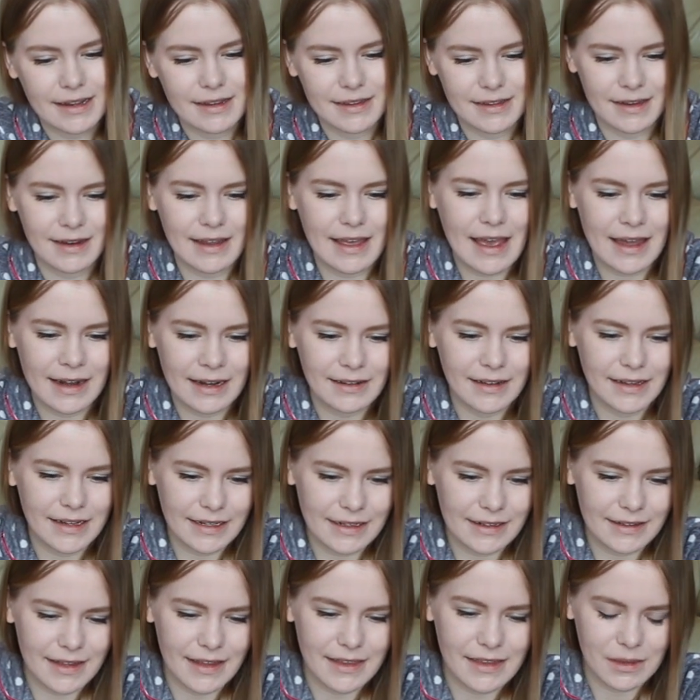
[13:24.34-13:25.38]
is an
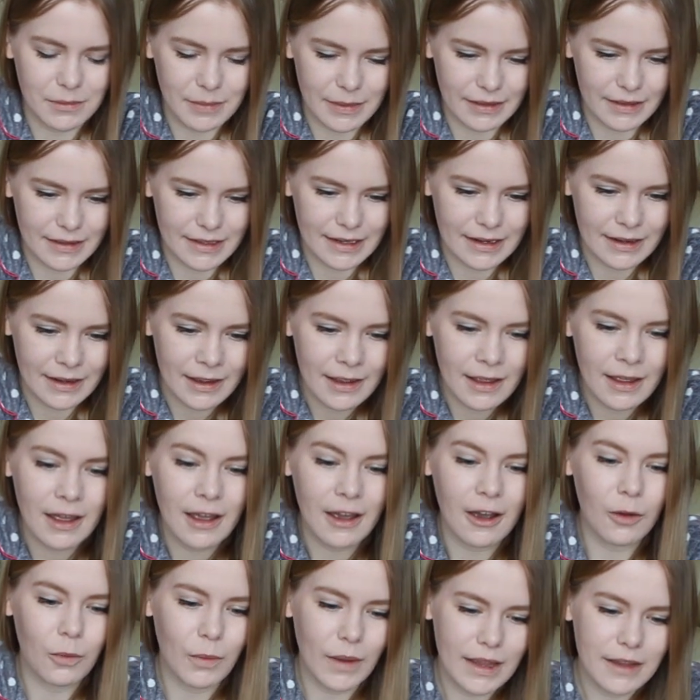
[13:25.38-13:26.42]
analytic sensibility,
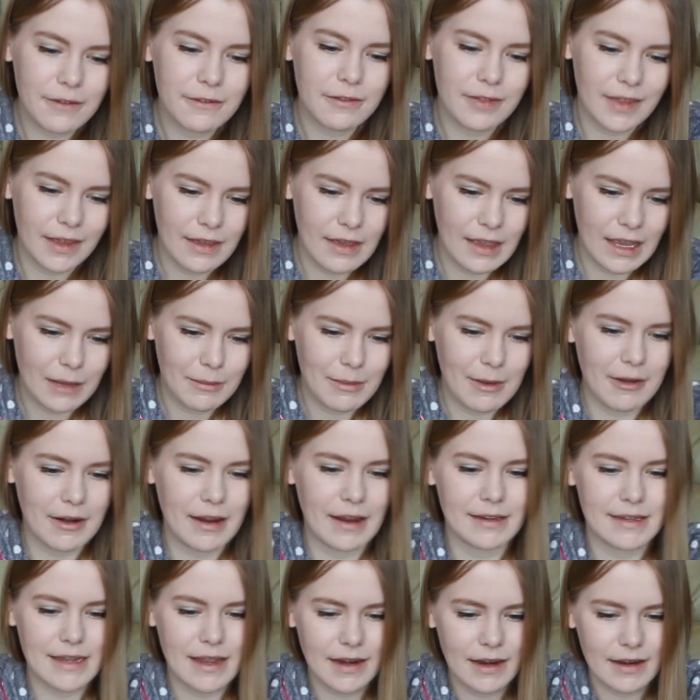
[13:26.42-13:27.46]
a way of thinking about
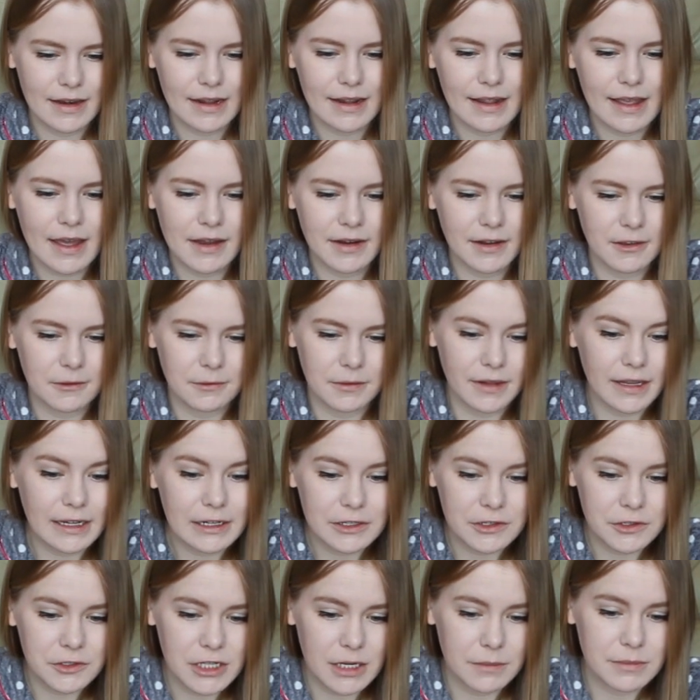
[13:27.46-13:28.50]
identity and its
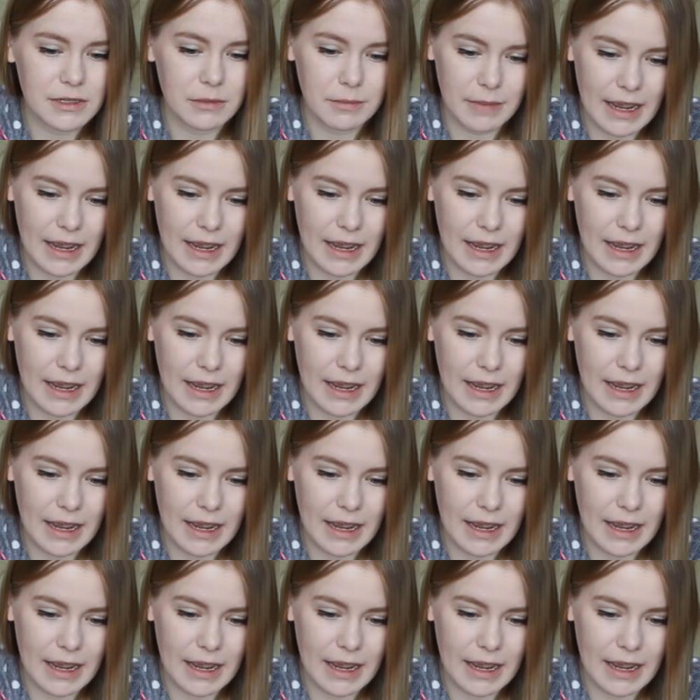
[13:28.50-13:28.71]
relationship to